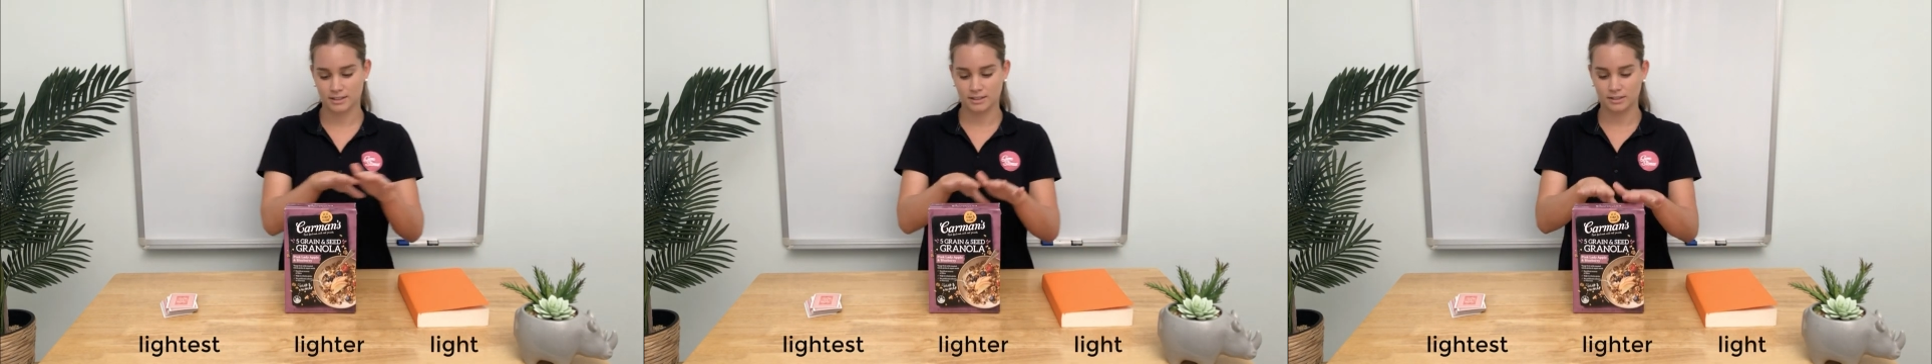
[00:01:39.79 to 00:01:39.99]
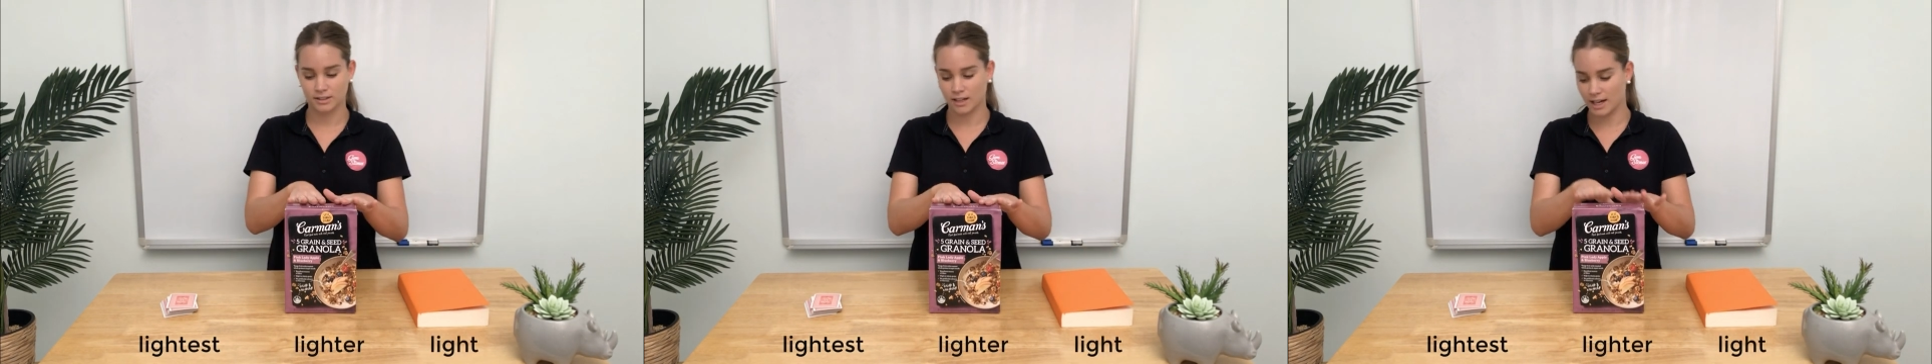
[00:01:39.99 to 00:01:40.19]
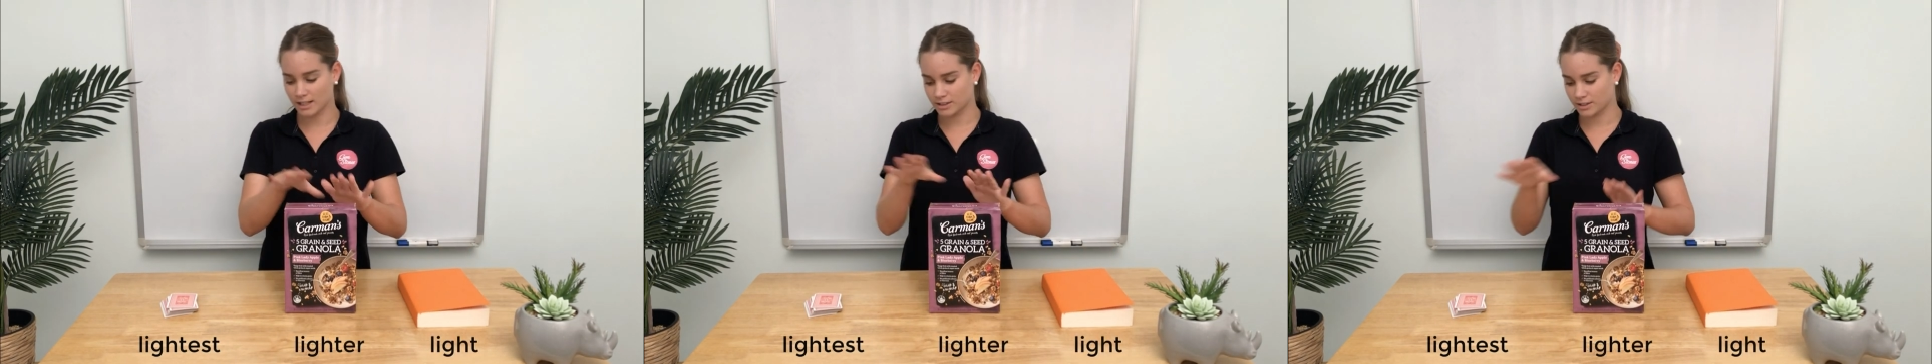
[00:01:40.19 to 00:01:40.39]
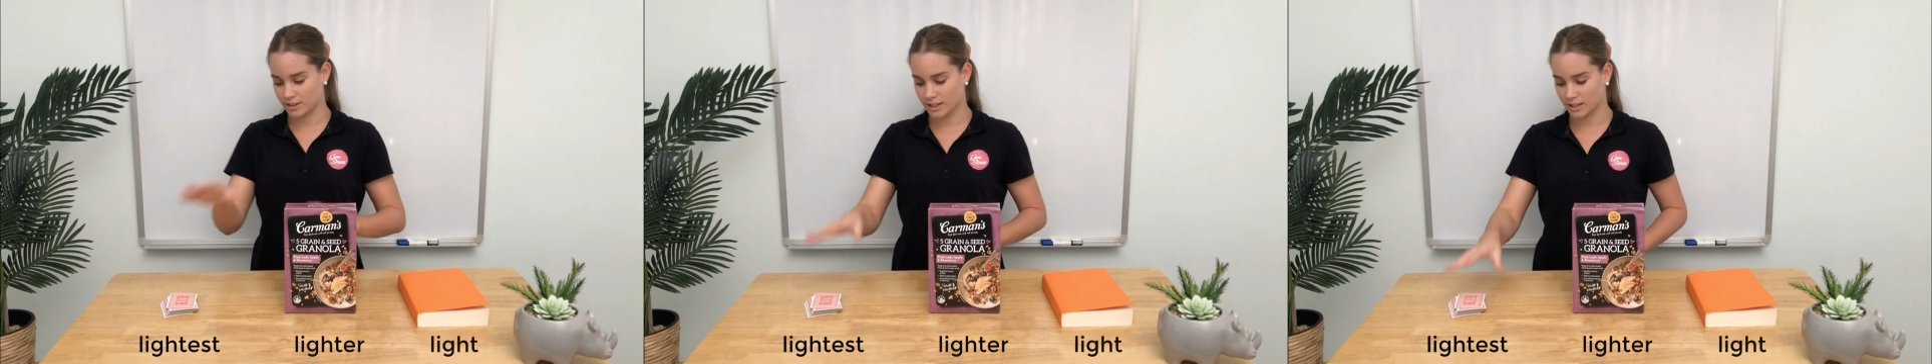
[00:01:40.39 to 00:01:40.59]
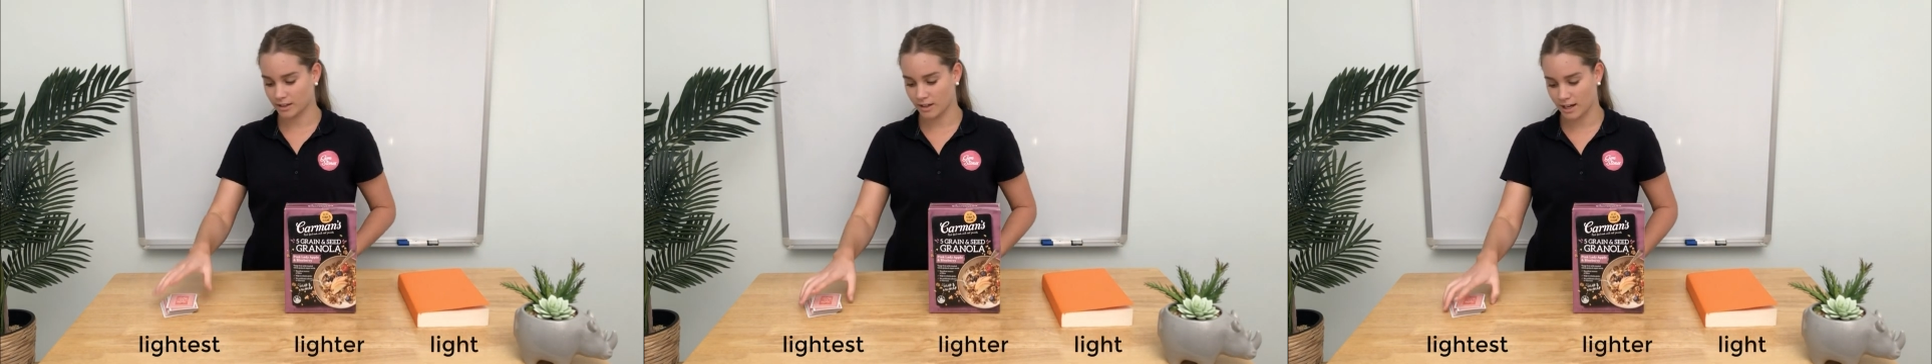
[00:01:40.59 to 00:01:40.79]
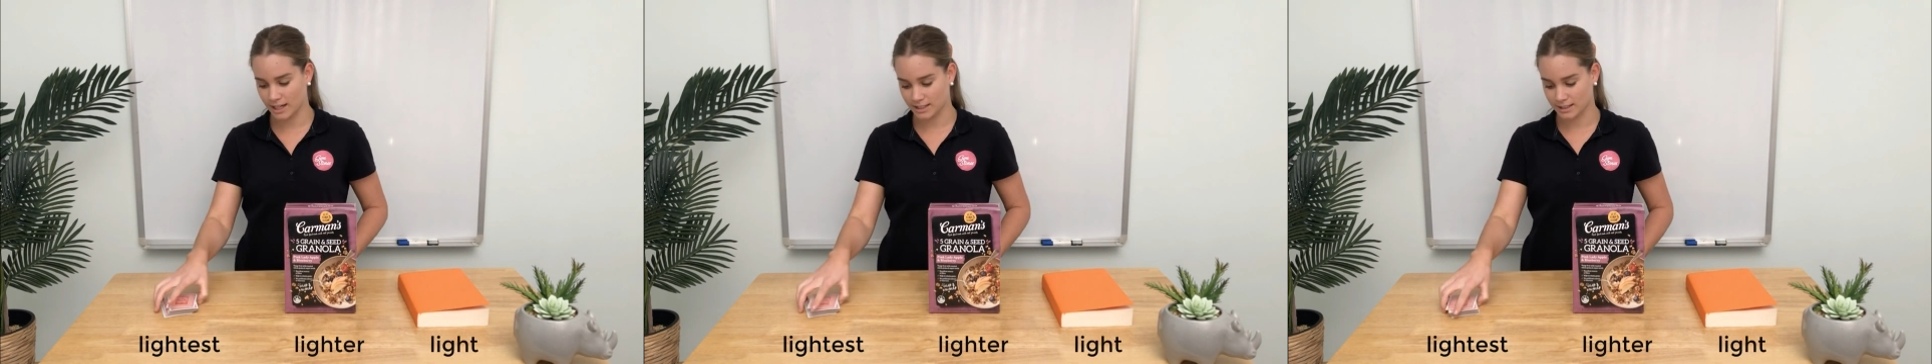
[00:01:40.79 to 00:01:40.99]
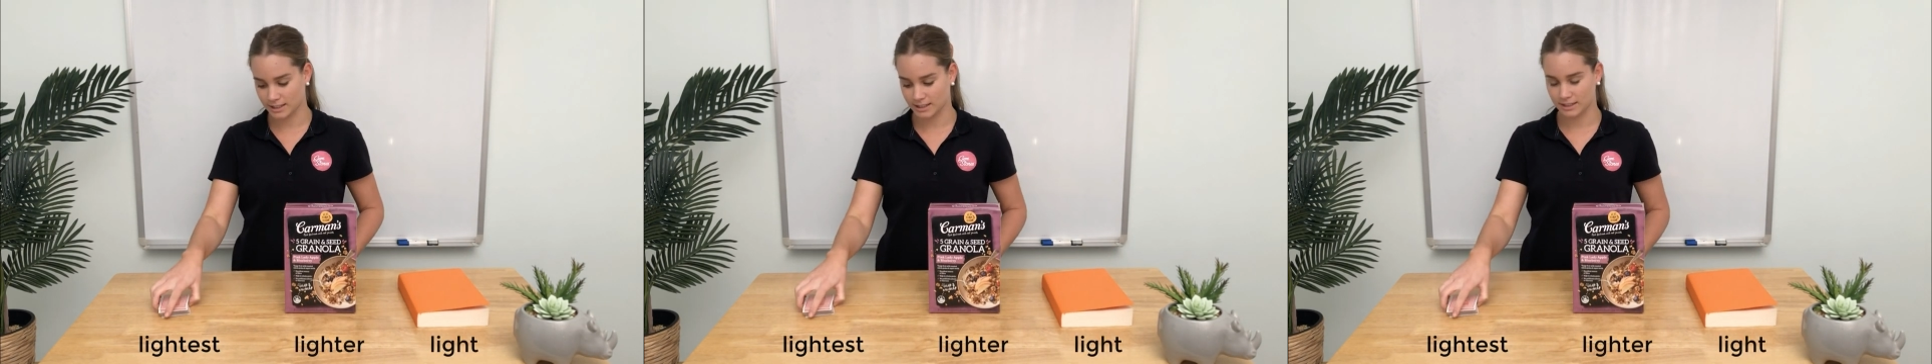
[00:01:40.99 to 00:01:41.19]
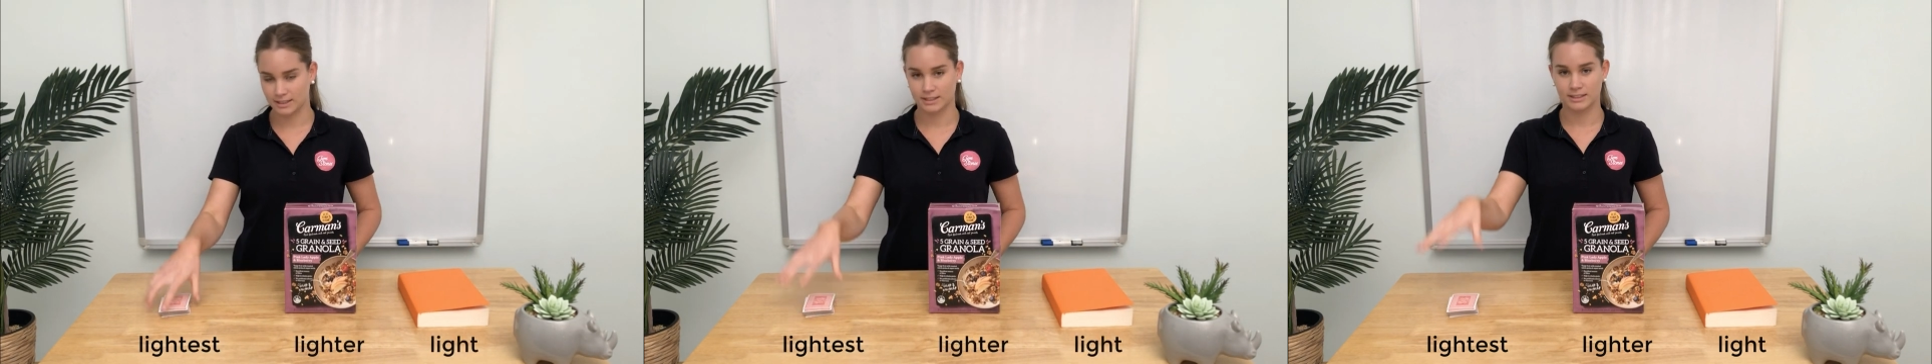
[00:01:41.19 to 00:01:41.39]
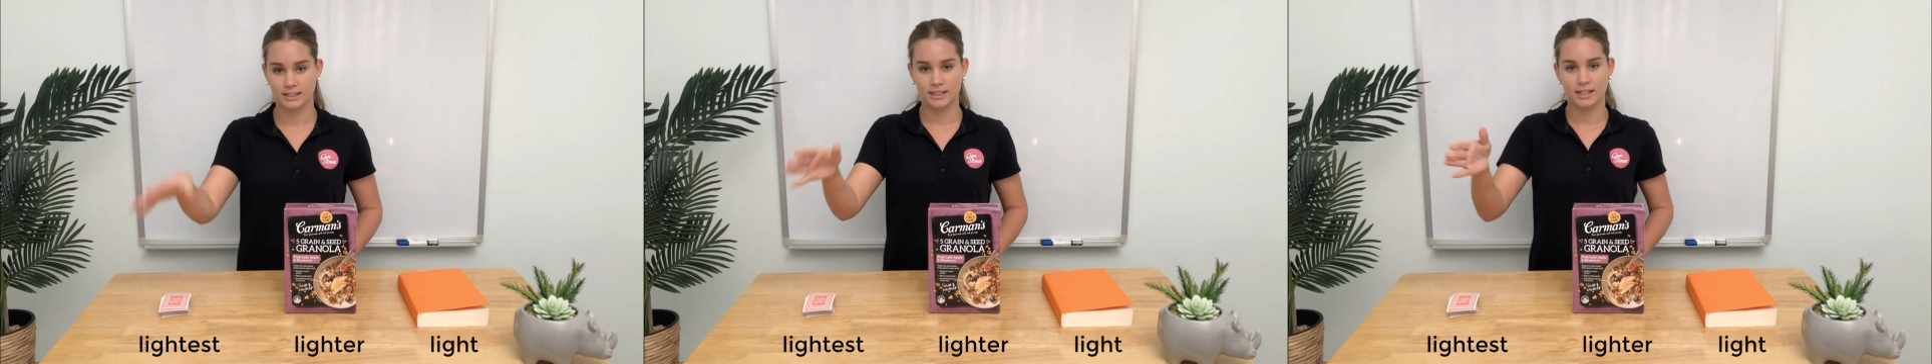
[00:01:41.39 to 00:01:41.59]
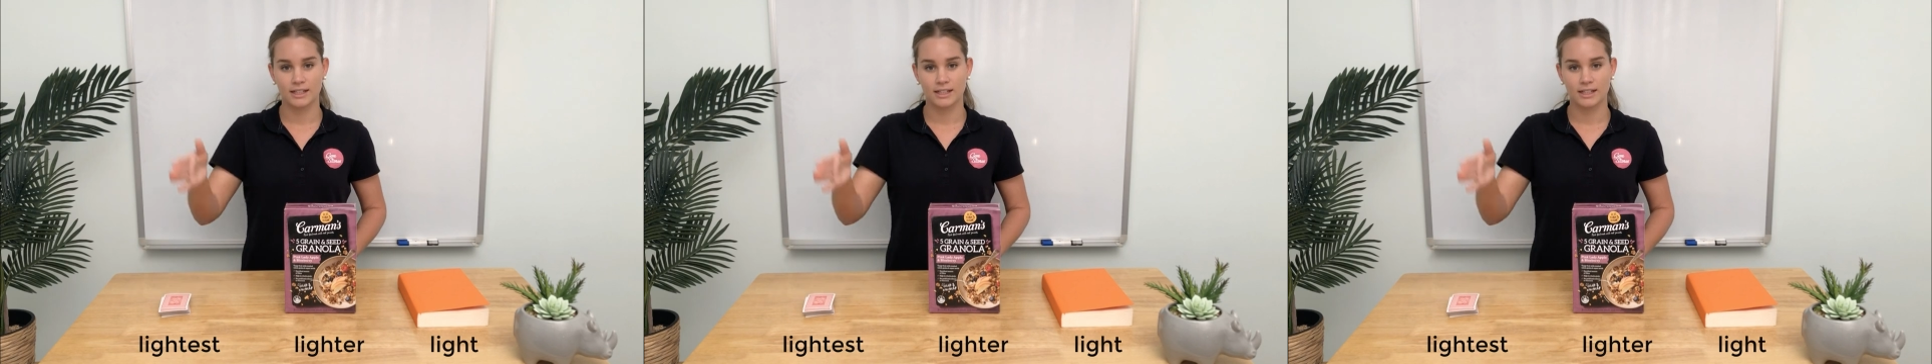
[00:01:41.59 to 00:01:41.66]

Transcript: lighter and lightest.